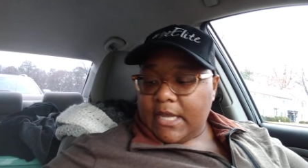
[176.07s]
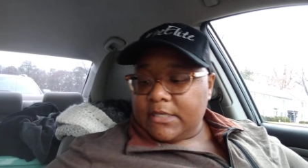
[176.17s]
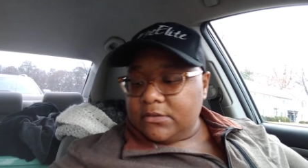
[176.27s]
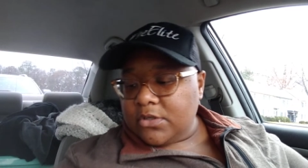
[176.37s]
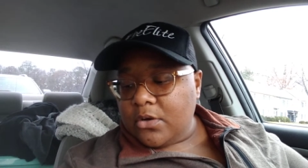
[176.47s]
I
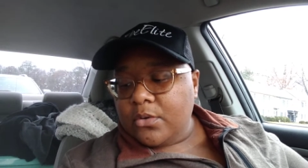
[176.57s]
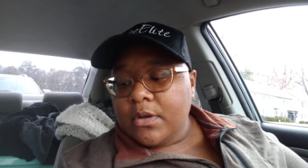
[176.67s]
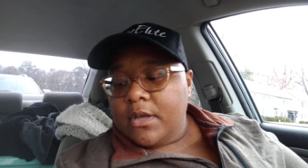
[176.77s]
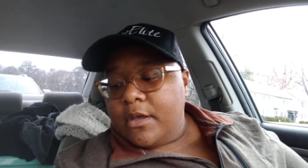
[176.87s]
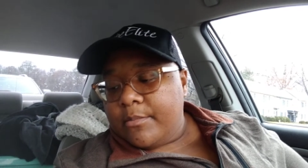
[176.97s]
don't know.
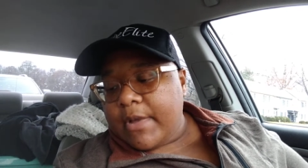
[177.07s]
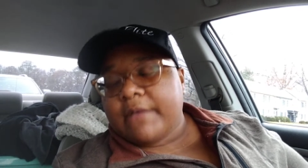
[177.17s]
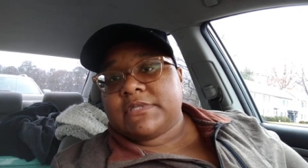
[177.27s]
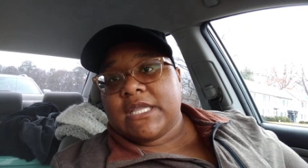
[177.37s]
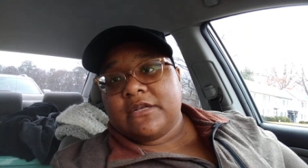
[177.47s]
Well, I
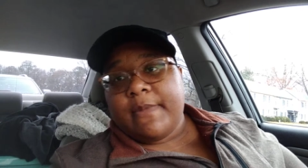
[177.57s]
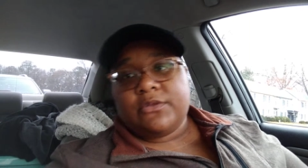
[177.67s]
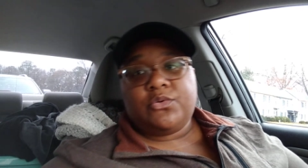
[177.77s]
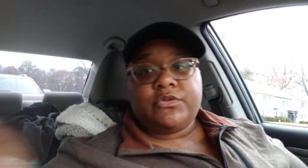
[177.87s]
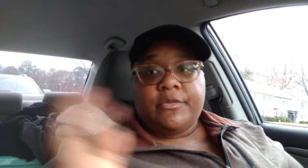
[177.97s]
was thinking about
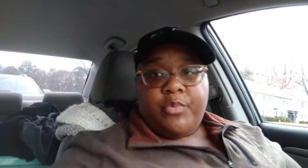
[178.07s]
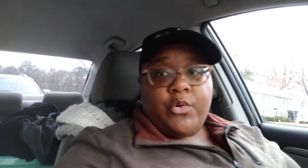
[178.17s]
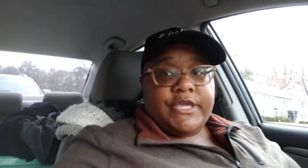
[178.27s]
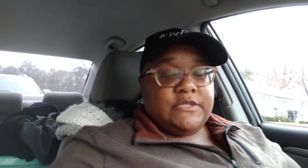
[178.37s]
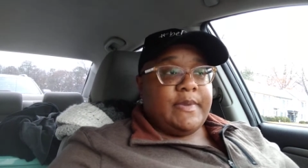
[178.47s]
doing the
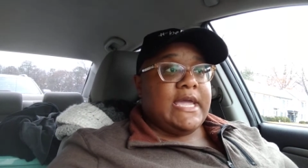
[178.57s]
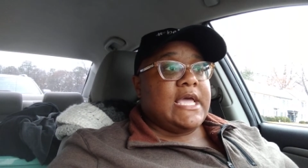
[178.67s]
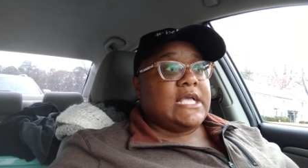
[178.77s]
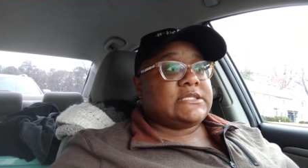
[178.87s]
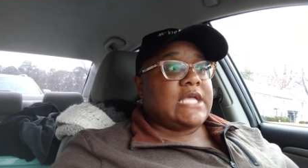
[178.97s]
Poise
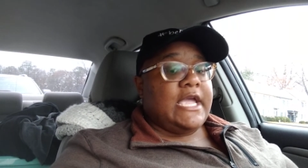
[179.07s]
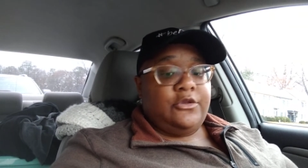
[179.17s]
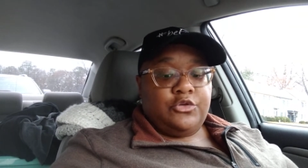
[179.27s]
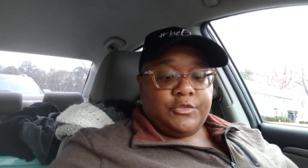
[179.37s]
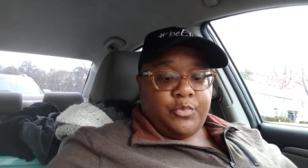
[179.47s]
pads. I
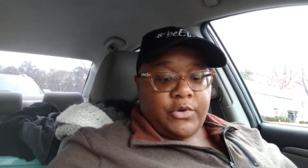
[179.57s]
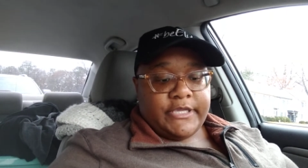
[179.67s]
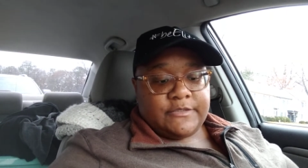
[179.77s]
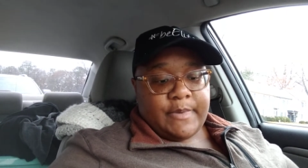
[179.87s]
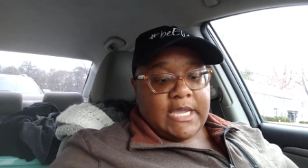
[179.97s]
use
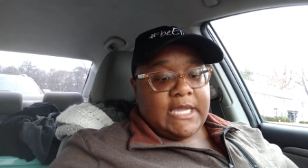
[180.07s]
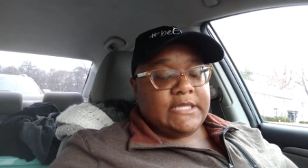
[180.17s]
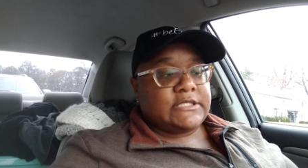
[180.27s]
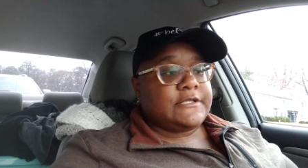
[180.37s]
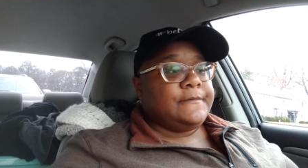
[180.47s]
Poise
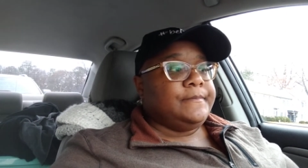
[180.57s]
pads.